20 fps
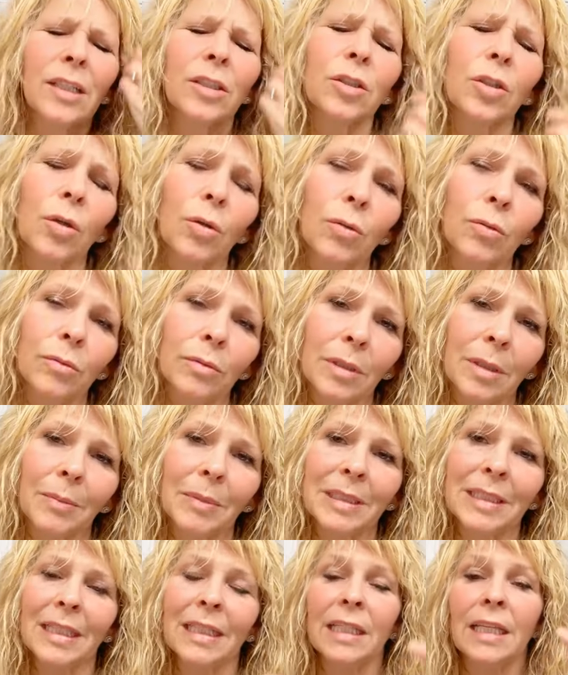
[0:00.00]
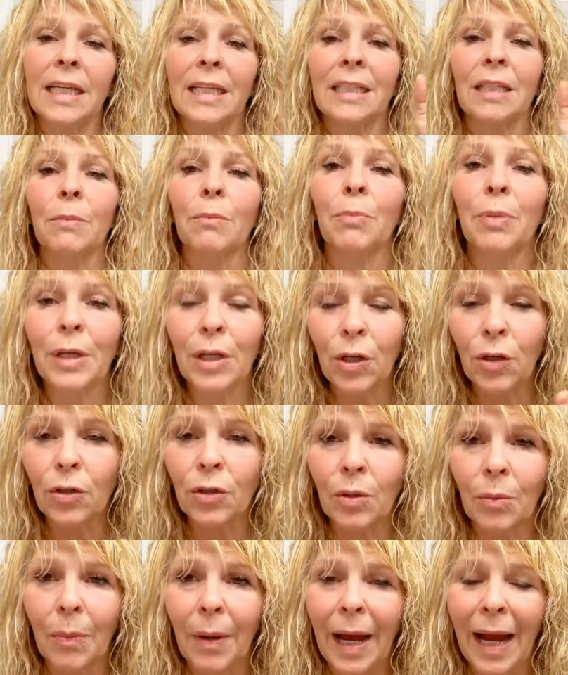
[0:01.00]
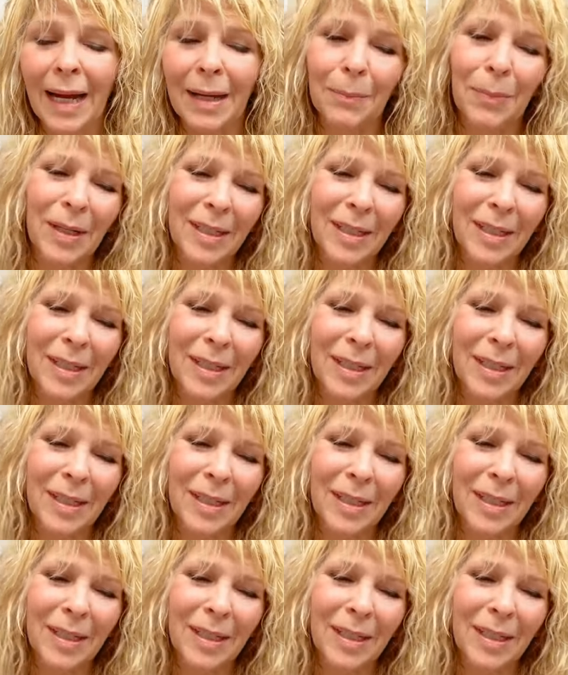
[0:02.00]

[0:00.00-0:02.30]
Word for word: so somebody said, is it bigger in the back?